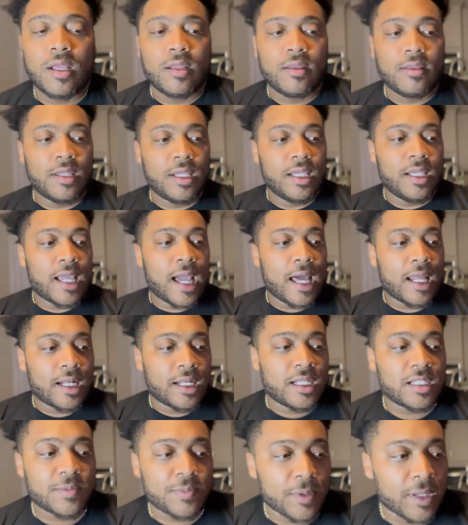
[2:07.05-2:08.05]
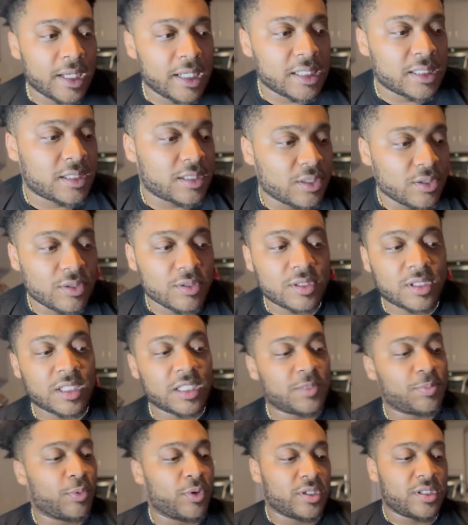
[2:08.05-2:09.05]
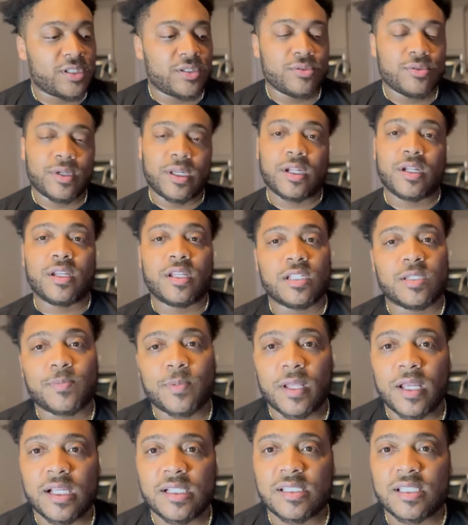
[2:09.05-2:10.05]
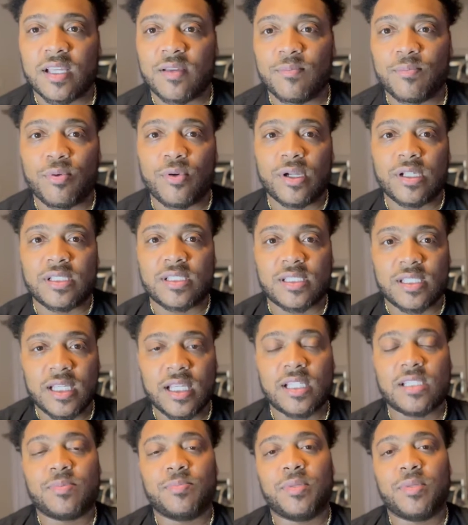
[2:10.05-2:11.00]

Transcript: The outer display is still 6.2, inner display 7.6,